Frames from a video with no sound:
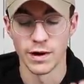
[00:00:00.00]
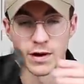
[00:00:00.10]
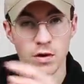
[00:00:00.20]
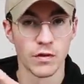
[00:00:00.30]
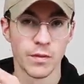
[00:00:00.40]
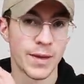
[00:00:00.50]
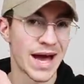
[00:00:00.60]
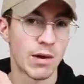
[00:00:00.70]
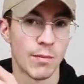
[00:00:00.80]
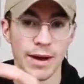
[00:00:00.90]
I got the
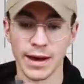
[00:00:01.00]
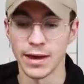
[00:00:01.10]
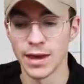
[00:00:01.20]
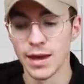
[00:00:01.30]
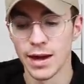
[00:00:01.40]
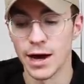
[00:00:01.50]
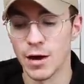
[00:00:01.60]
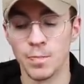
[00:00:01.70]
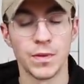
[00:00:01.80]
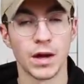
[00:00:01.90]
power bank.
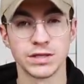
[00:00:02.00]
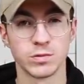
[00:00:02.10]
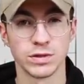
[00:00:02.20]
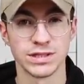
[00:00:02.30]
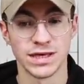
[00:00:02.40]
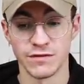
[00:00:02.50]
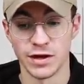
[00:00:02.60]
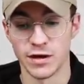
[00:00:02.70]
Um, I just wasn't given it